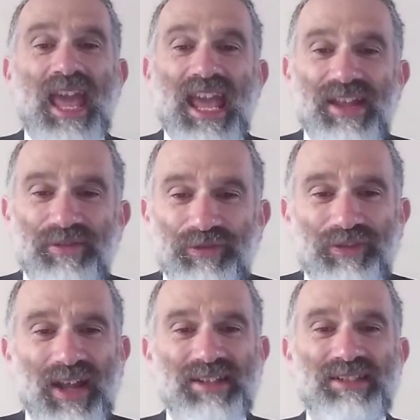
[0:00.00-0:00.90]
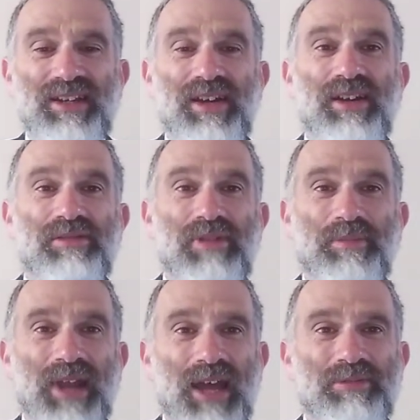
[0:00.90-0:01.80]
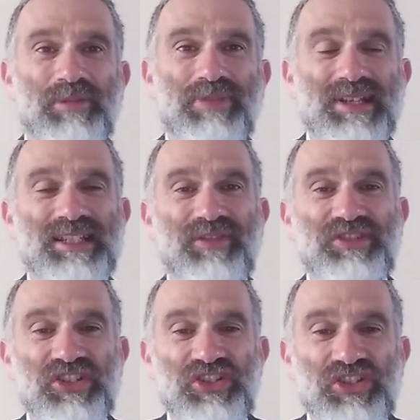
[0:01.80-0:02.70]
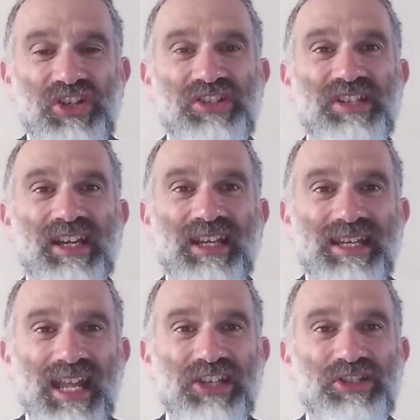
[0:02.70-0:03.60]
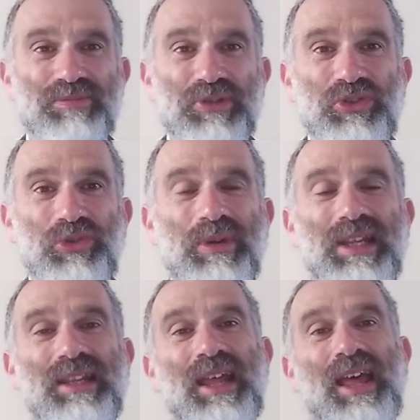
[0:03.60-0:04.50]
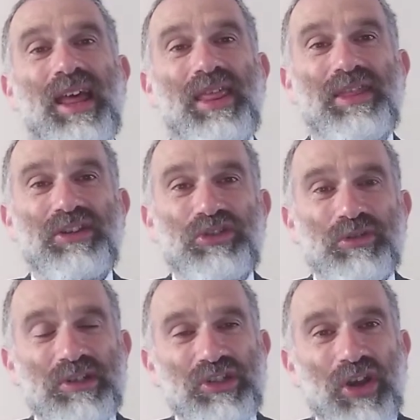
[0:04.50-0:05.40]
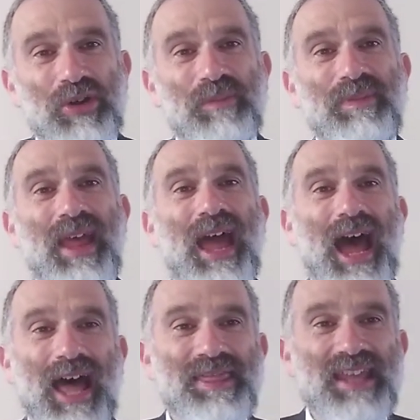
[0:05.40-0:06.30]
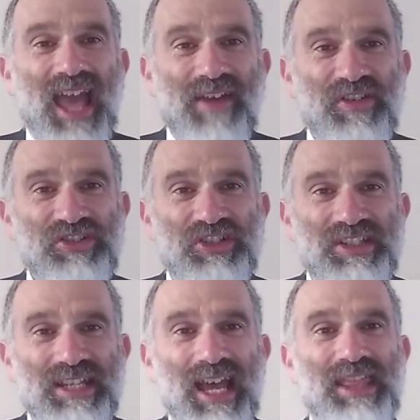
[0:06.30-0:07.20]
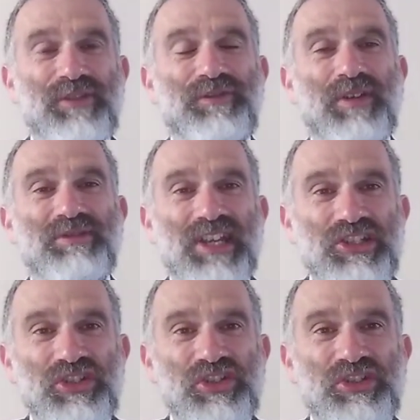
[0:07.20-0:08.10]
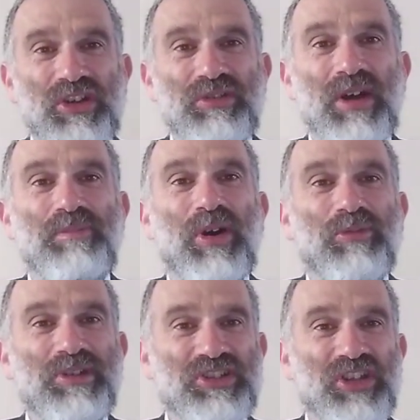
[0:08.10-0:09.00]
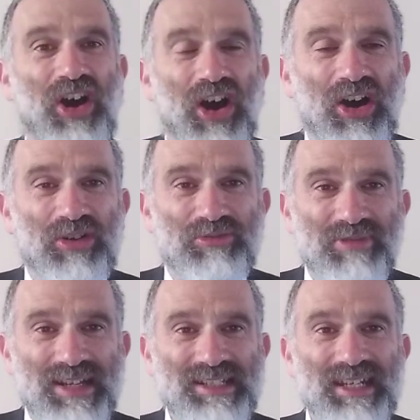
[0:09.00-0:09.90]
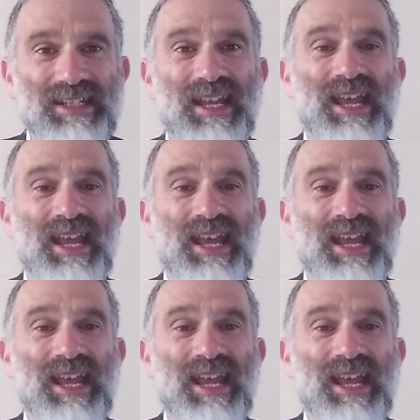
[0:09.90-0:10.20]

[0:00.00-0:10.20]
In fact, Rab Nachman of Breslov discerns a connection between the Jewish home and the Even Shetia, the foundation stone upon which the ark rested